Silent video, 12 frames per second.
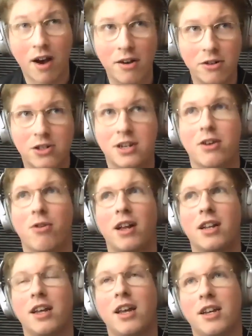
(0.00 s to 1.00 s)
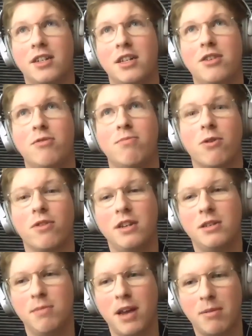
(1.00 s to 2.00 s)
understand correctly, is that you both need
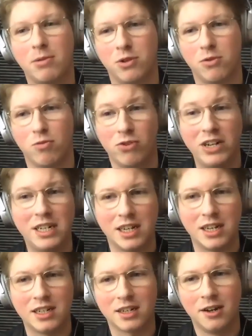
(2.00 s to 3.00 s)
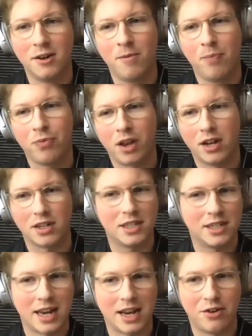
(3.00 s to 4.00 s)
to be able to read it in a
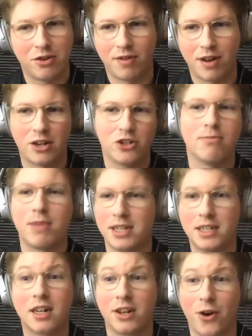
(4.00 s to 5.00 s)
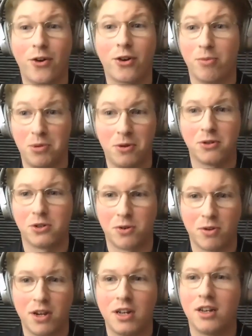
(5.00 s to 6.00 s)
standard fashion, basically on a computer
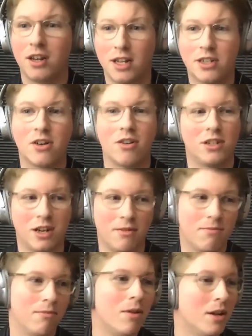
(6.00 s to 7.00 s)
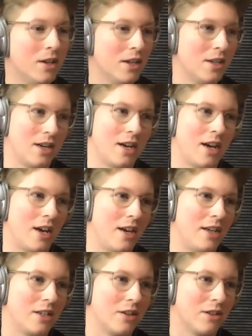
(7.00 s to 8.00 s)
screen. It's not some
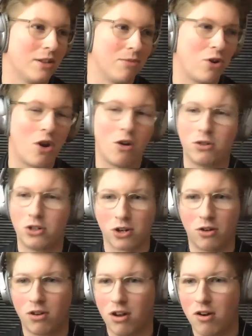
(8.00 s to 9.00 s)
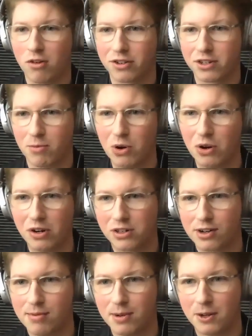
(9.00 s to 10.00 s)
console log somewhere in a
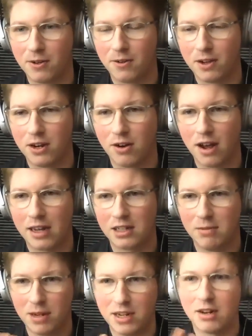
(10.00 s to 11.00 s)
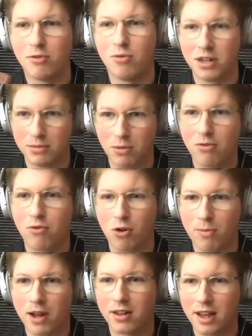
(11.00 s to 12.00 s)
terminal. You know, it has to be in a readable
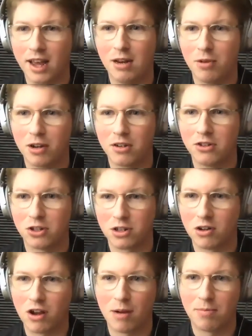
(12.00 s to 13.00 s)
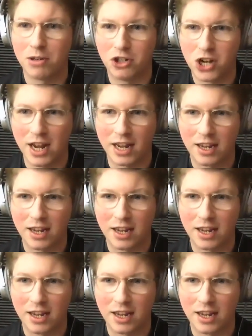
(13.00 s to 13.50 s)
format that anyone can just look up and check.